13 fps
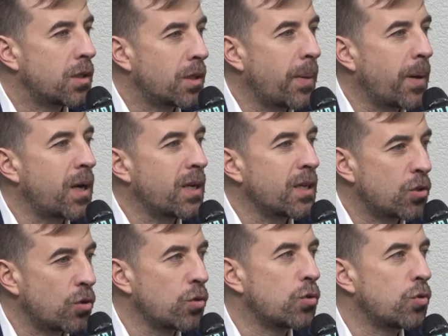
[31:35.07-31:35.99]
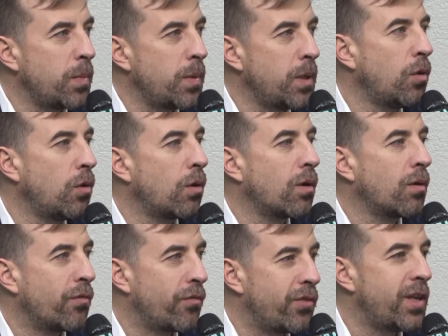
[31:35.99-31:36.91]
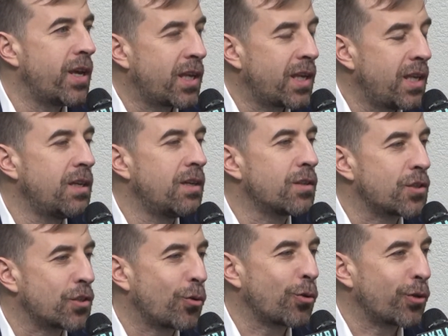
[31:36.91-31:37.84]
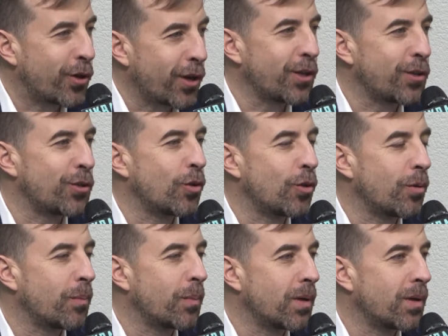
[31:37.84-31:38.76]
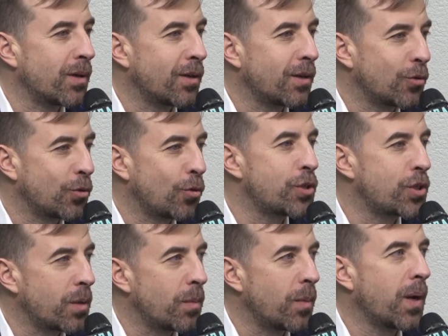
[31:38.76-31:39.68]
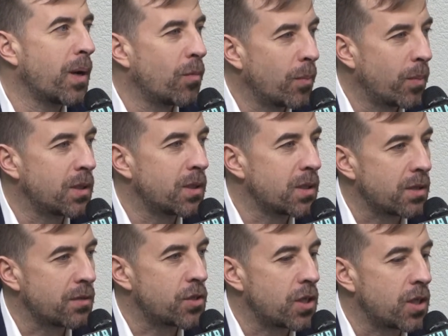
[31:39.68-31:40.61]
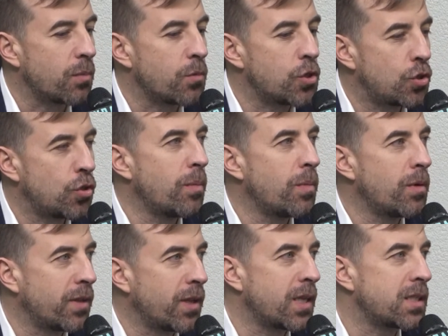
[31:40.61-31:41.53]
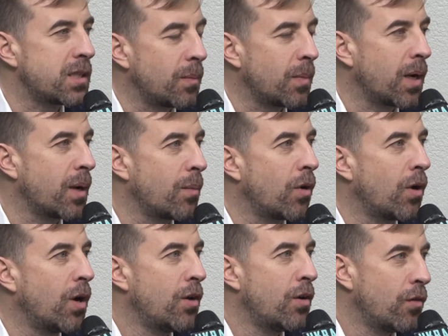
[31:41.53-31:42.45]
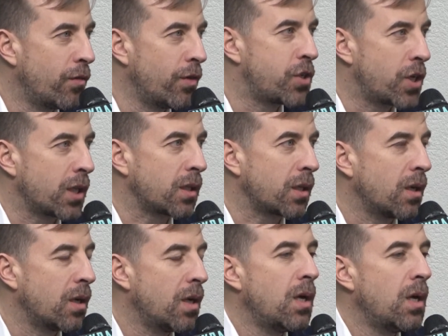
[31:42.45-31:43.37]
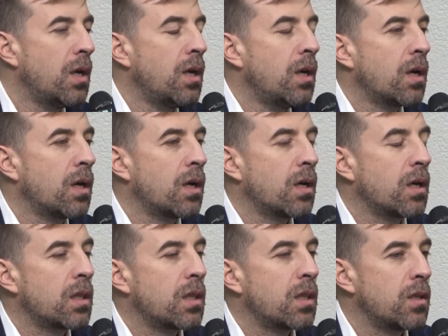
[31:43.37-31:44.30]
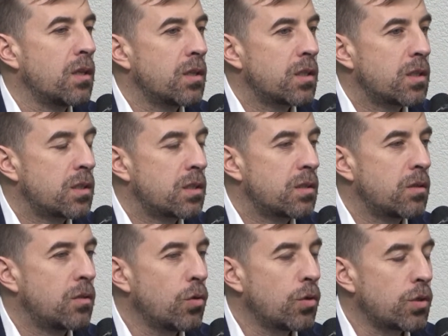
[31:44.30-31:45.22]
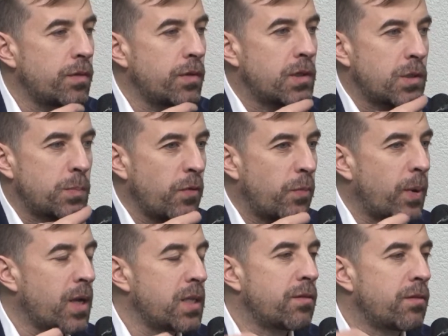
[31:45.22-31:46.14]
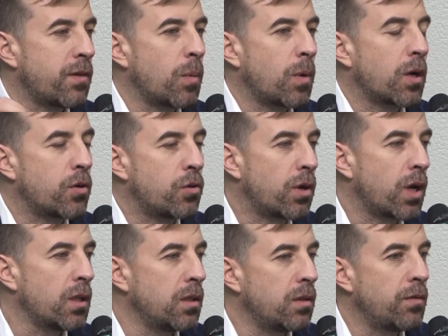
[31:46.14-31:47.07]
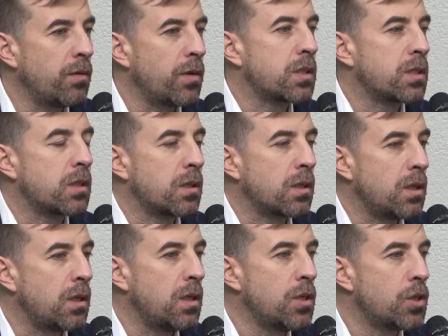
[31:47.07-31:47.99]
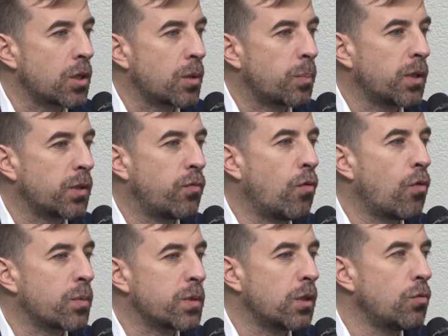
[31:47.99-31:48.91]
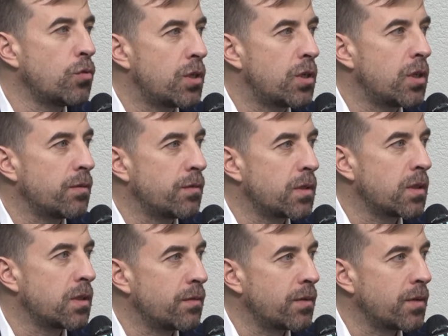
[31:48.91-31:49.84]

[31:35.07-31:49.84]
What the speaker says: comprehensive study that we are here to discuss, we finally can understand what areas require additional training efforts, what exactly our businesses need to study.